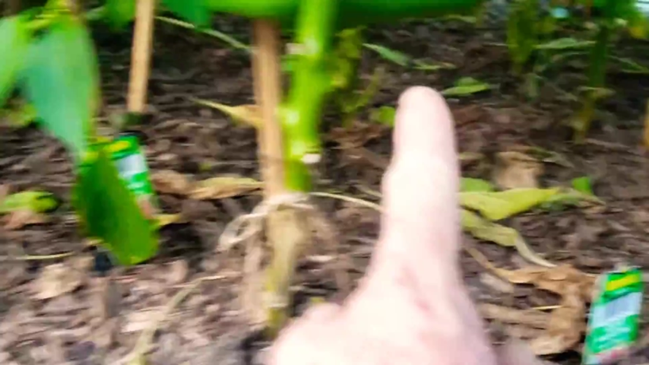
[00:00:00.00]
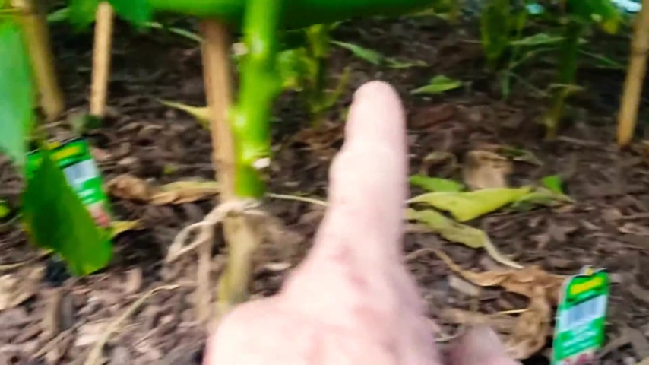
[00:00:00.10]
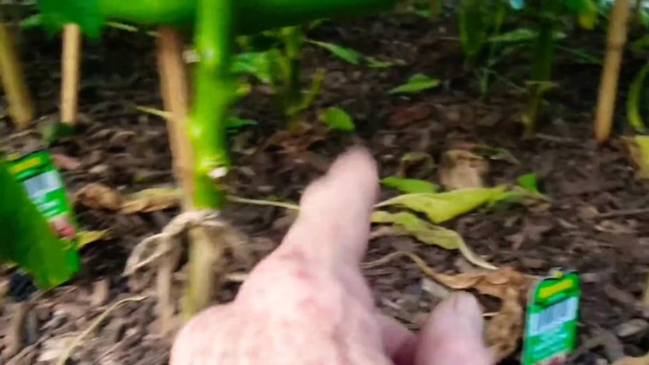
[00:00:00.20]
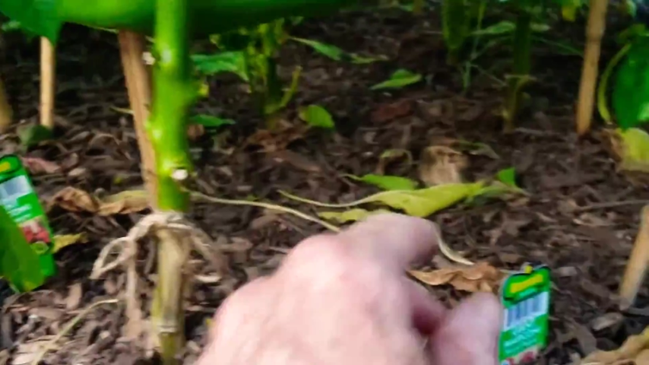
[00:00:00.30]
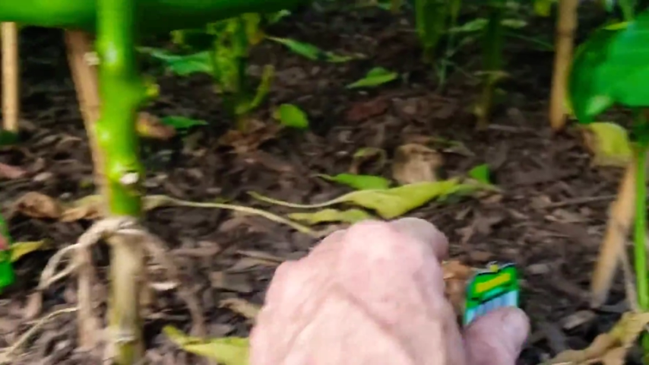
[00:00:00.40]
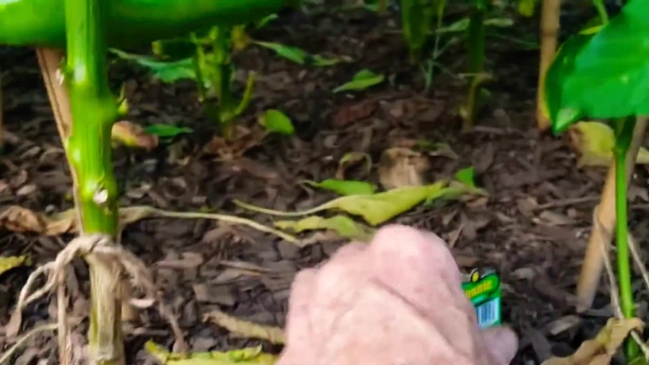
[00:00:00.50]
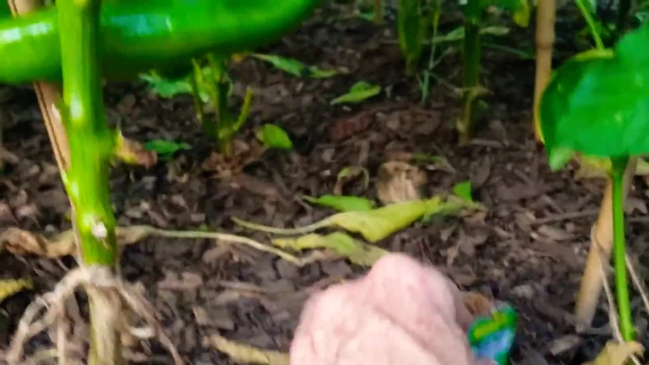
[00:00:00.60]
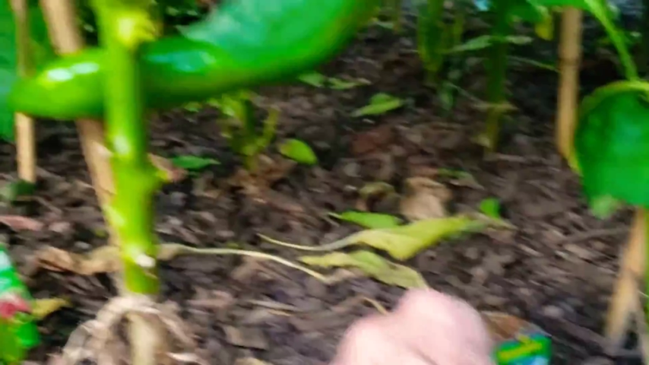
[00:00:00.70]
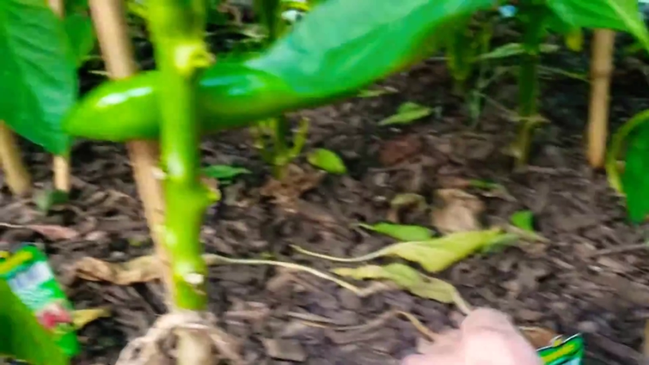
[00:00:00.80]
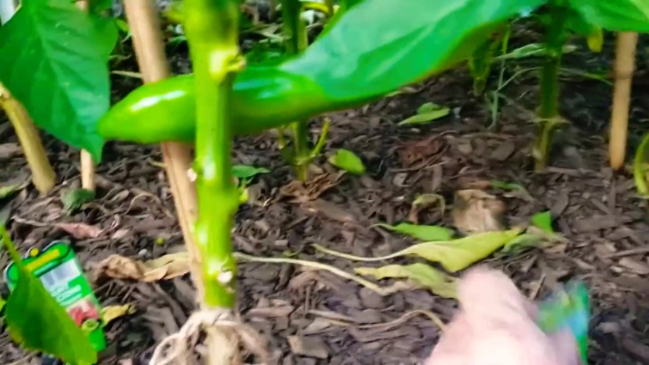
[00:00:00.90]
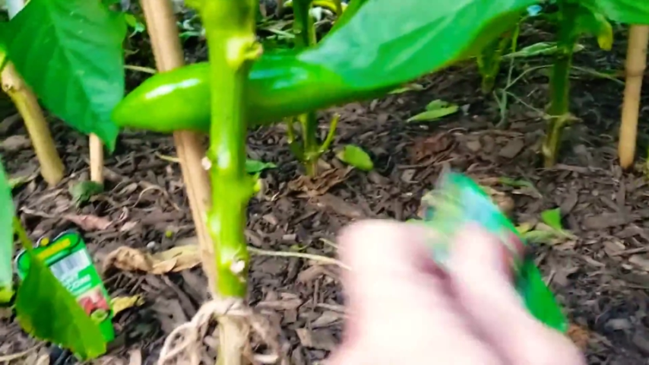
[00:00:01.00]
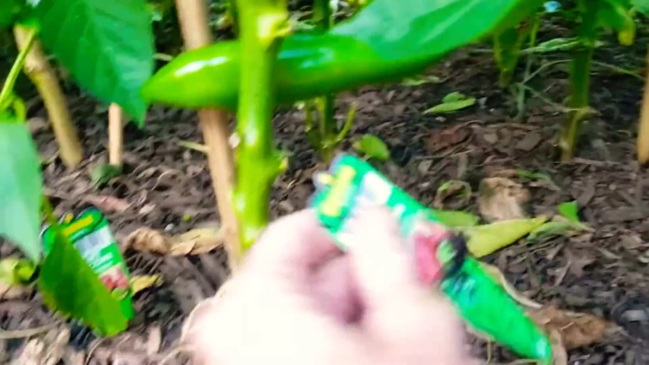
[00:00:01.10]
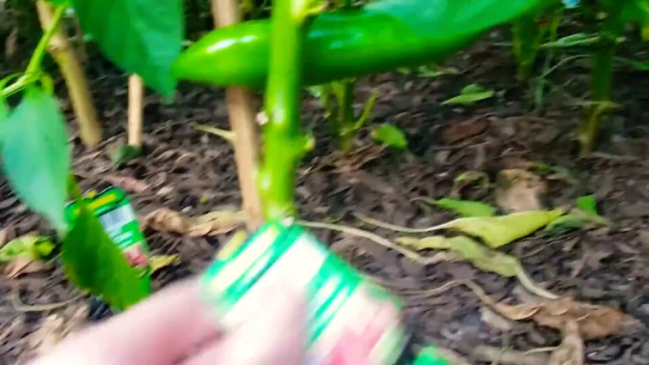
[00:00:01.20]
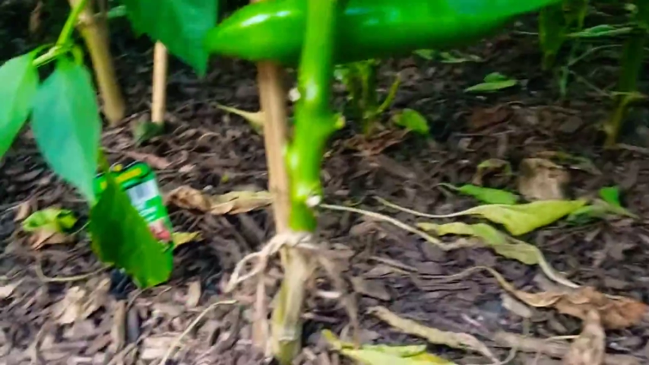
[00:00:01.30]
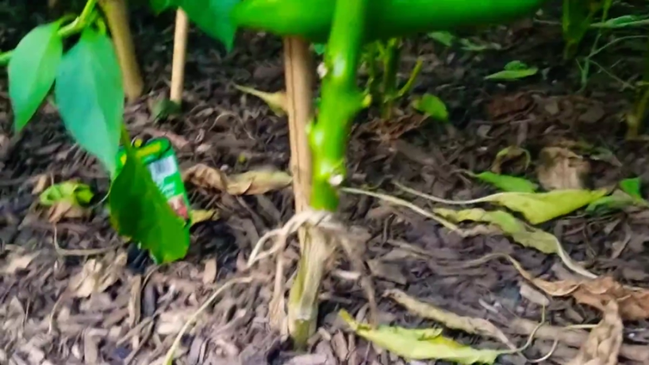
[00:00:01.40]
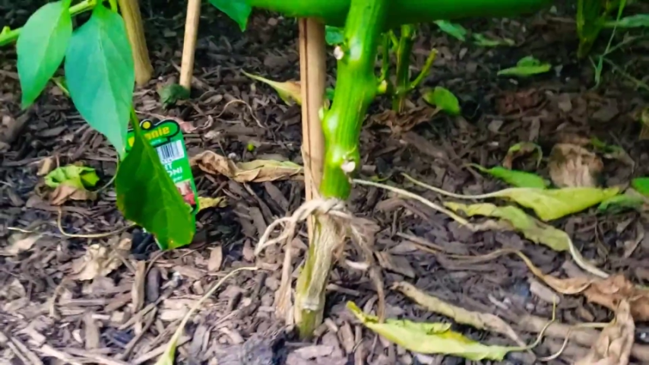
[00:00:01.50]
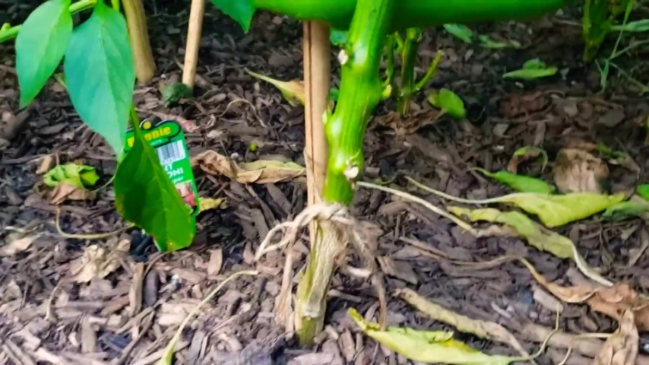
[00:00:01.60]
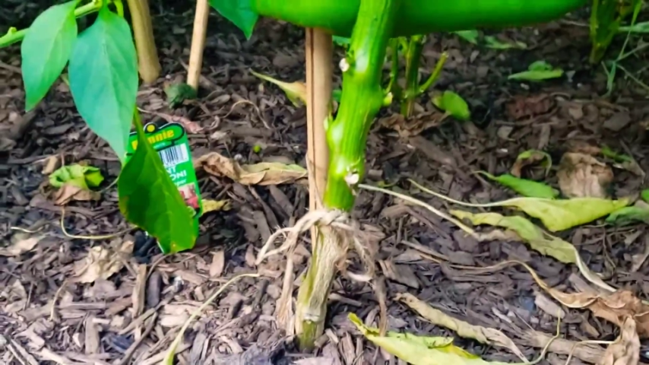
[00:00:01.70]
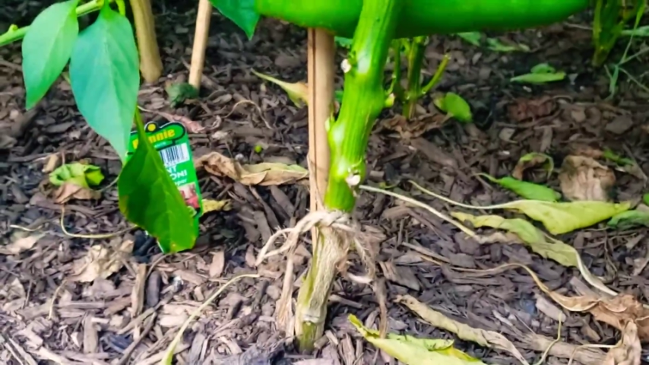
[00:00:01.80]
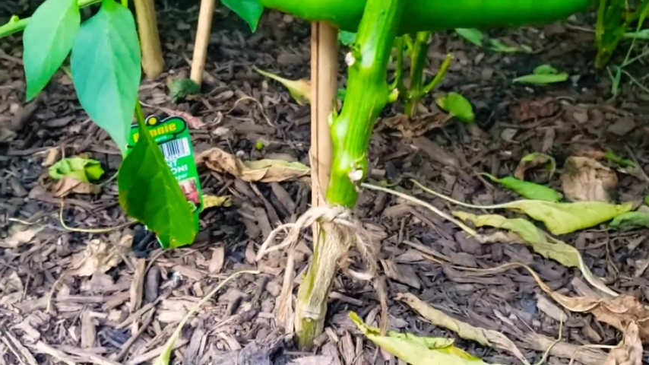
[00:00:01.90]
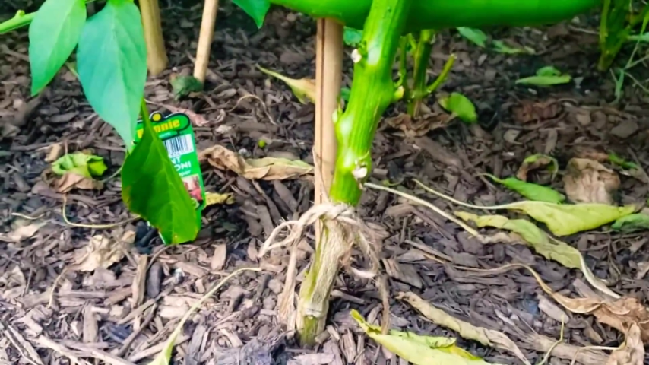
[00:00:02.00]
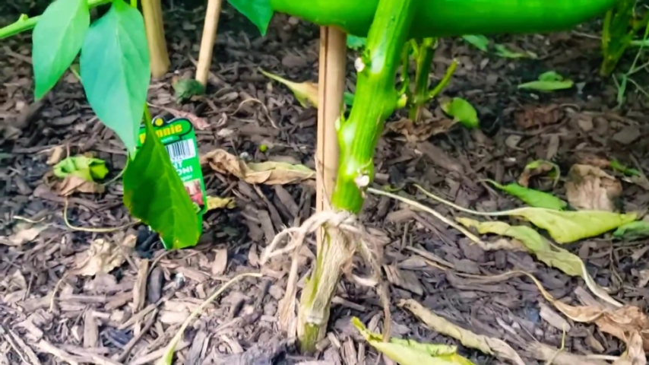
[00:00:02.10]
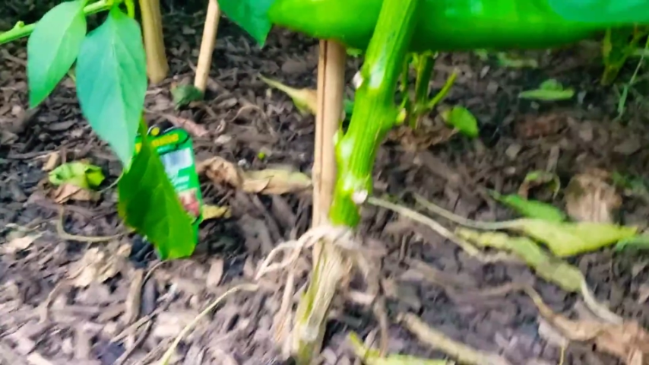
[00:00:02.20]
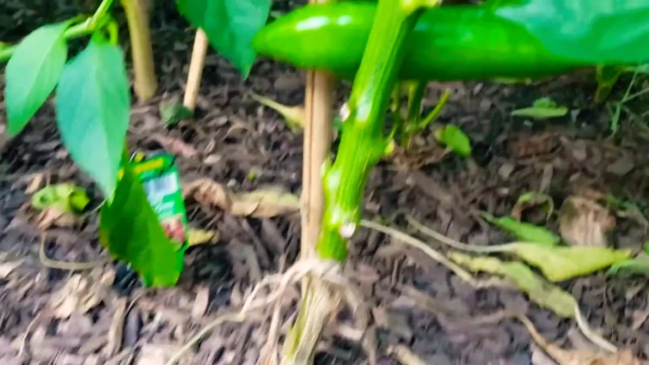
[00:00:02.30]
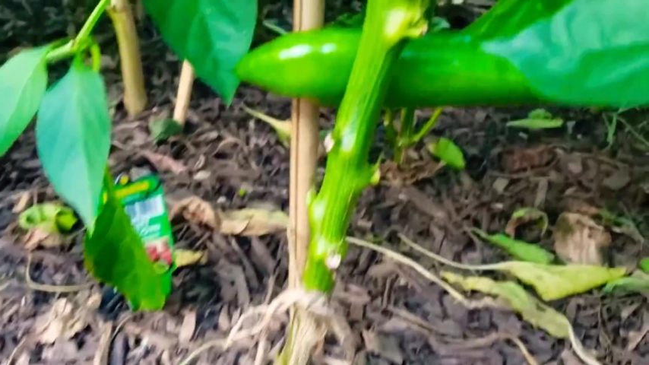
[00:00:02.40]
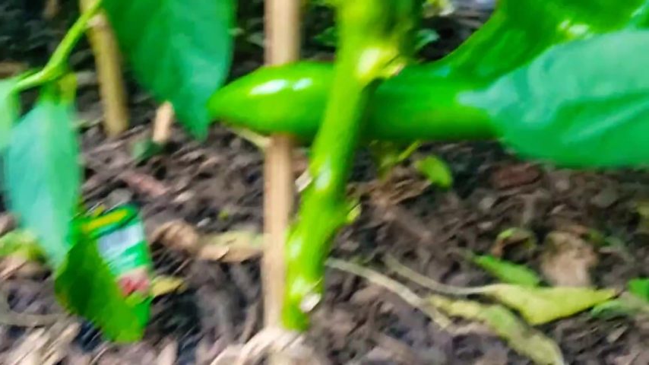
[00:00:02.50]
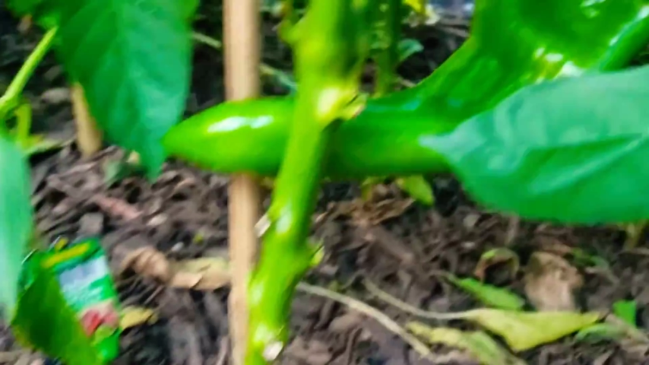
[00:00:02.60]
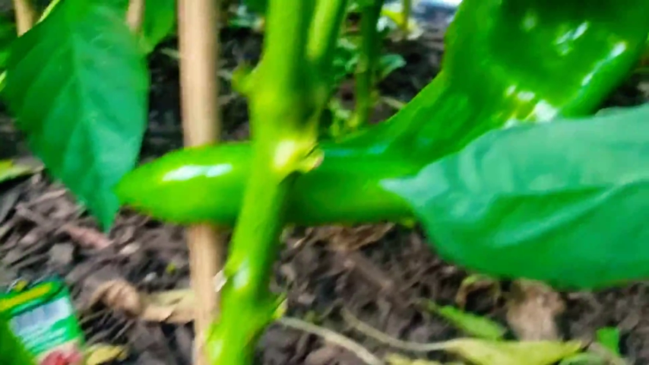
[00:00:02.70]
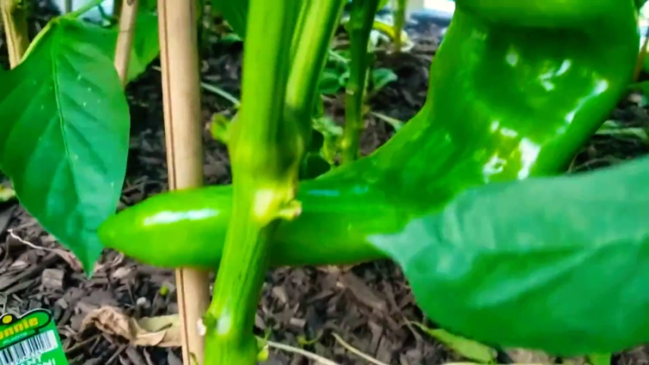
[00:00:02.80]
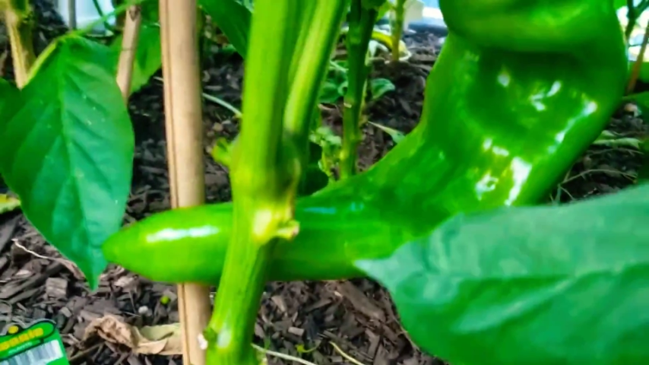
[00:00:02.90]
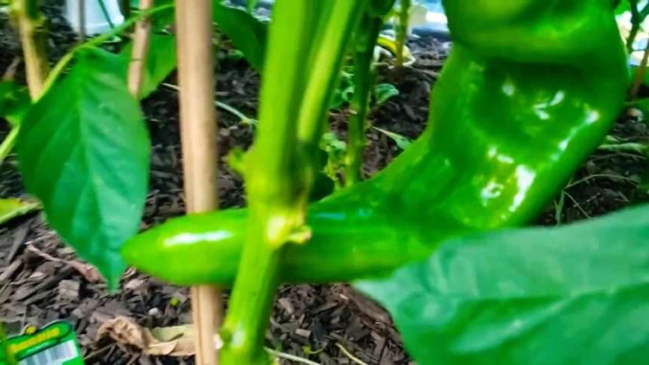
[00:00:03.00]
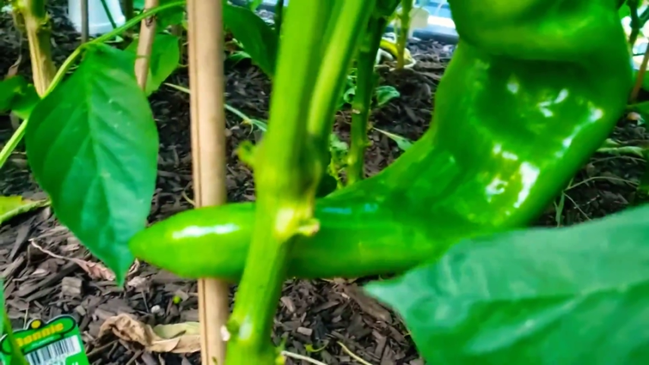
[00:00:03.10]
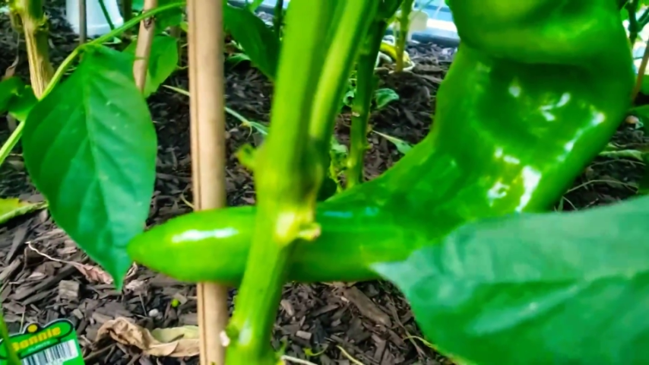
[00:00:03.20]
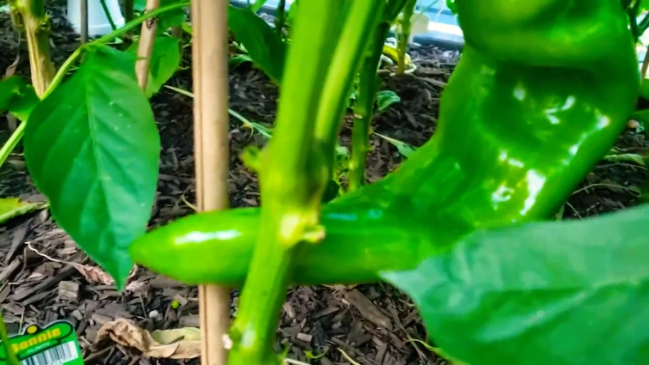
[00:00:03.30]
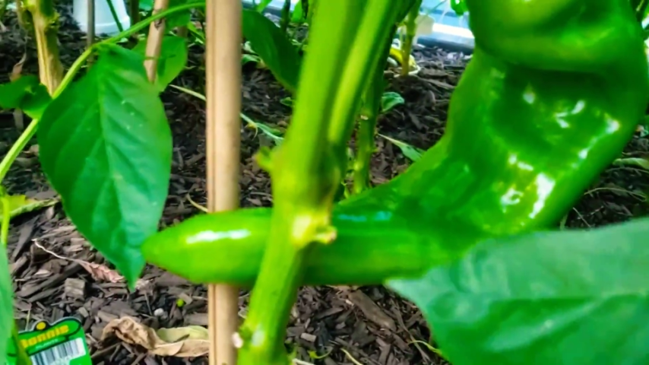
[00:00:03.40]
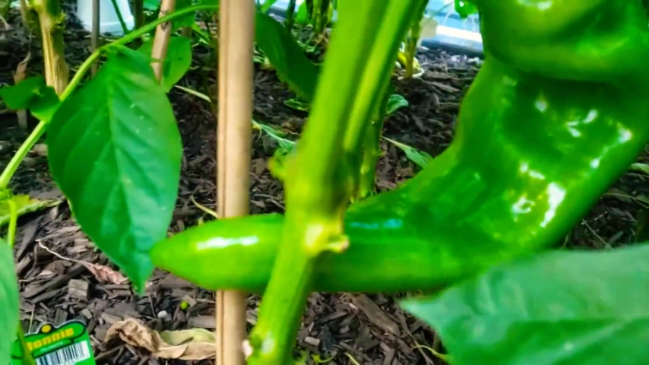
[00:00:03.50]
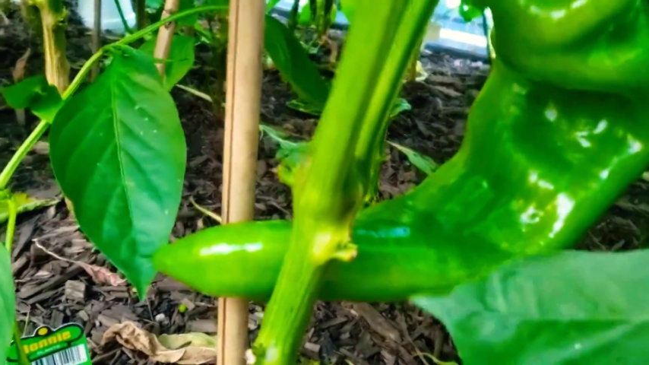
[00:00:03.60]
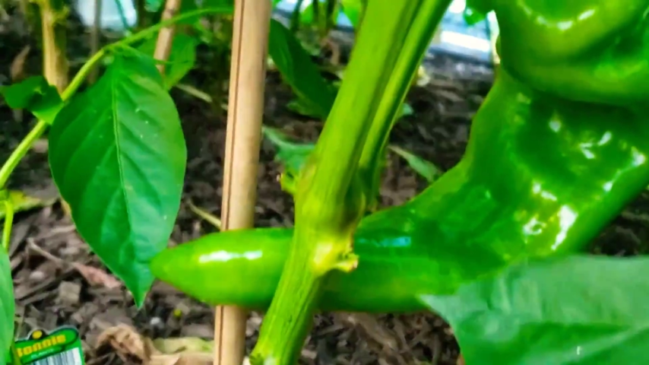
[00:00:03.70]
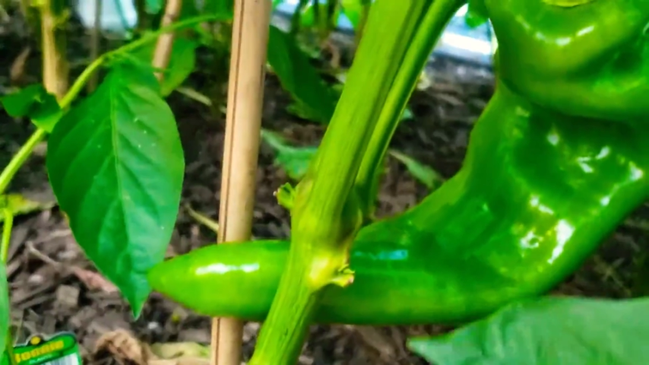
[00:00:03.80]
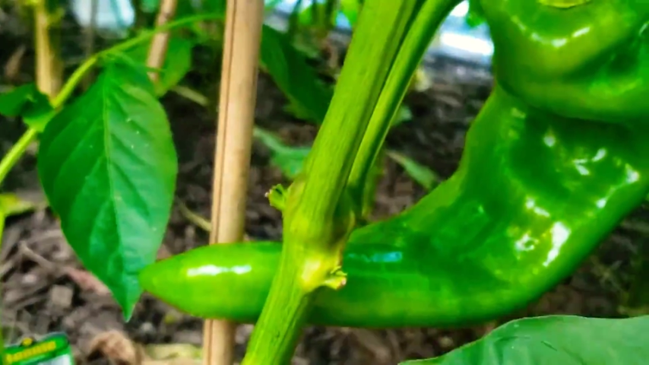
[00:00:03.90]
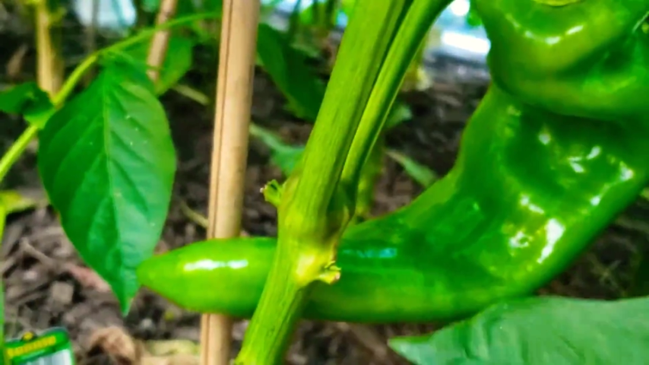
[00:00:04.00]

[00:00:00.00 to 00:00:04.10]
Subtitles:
(no speaker visible)